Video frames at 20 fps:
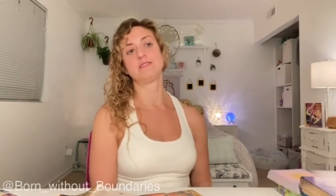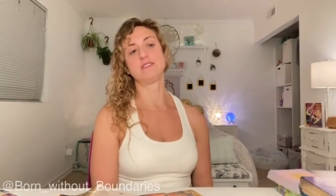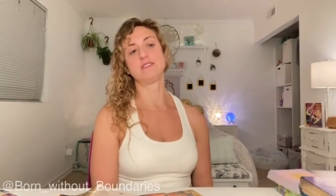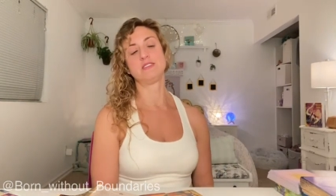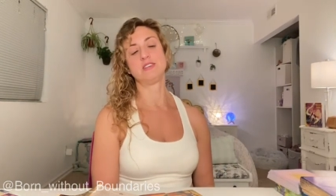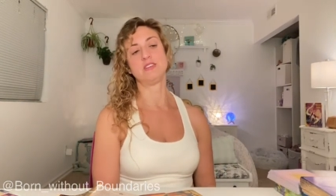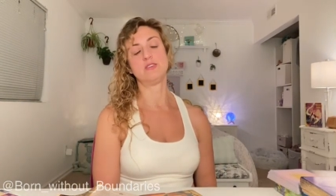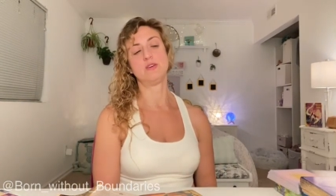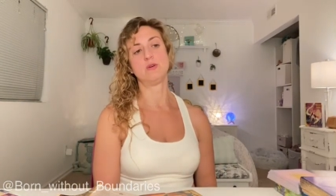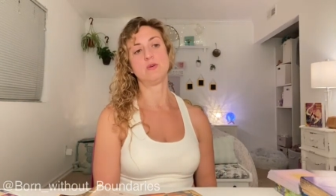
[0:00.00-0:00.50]

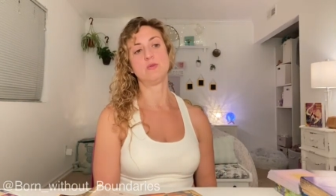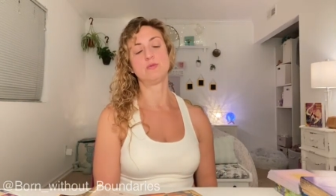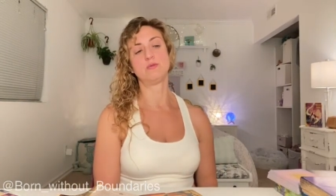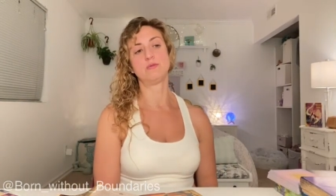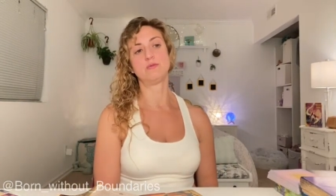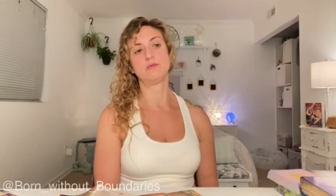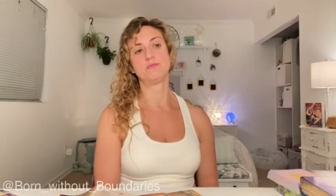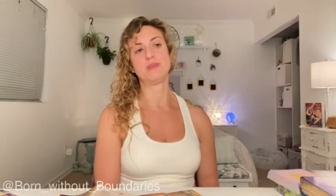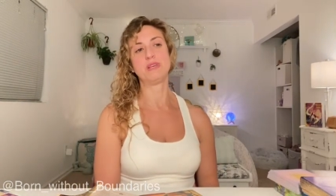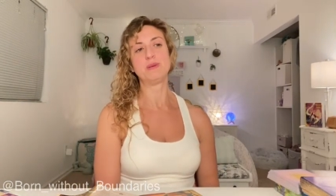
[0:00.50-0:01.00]
you
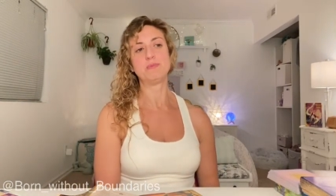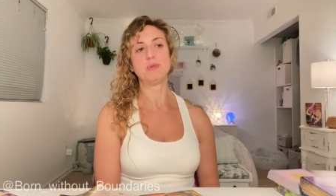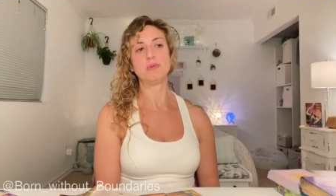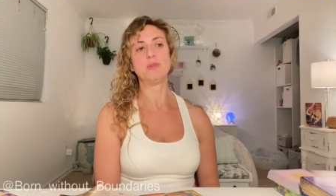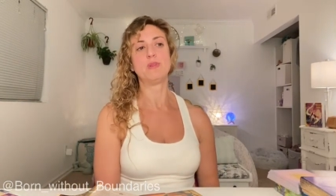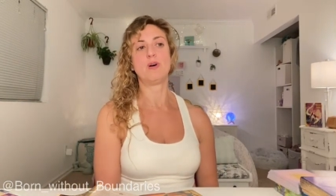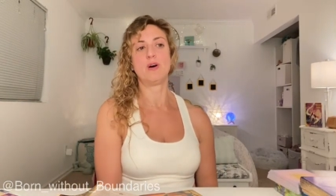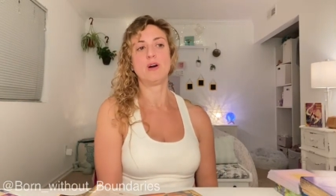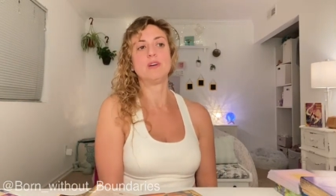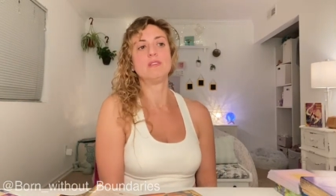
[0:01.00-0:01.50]
know,
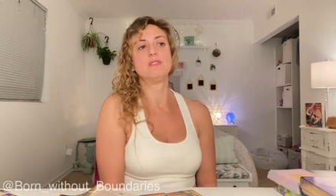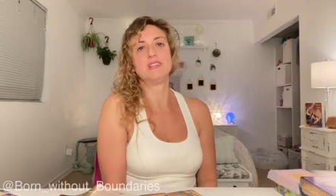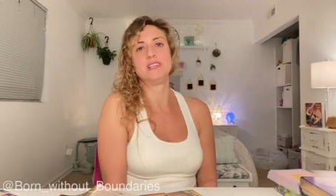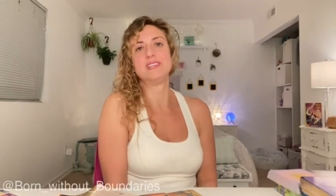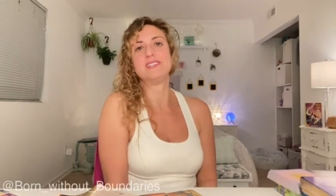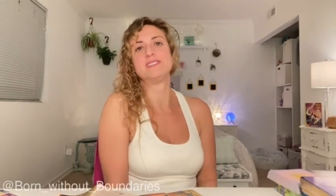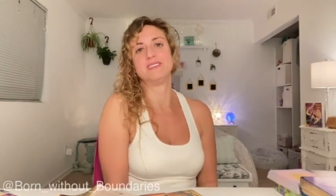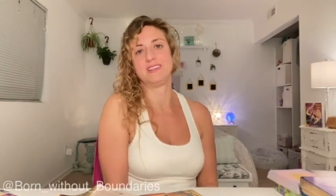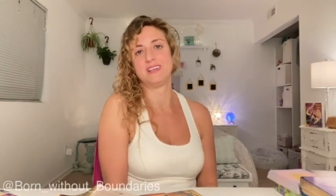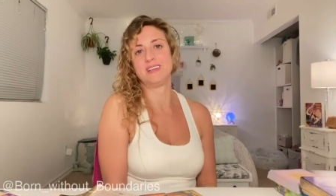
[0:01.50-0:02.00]
people are
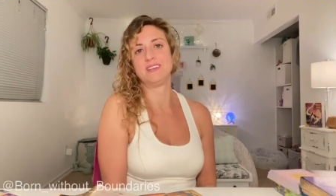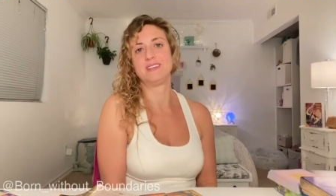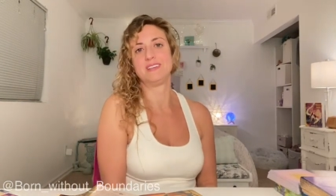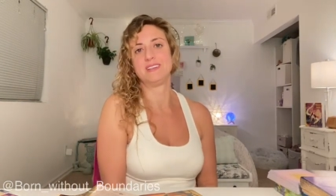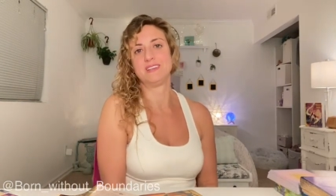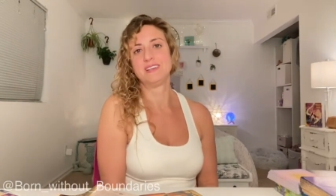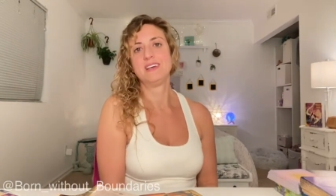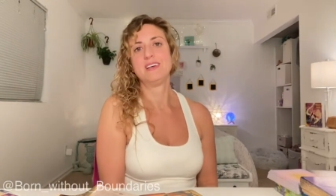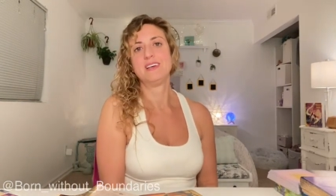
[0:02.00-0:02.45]
listening,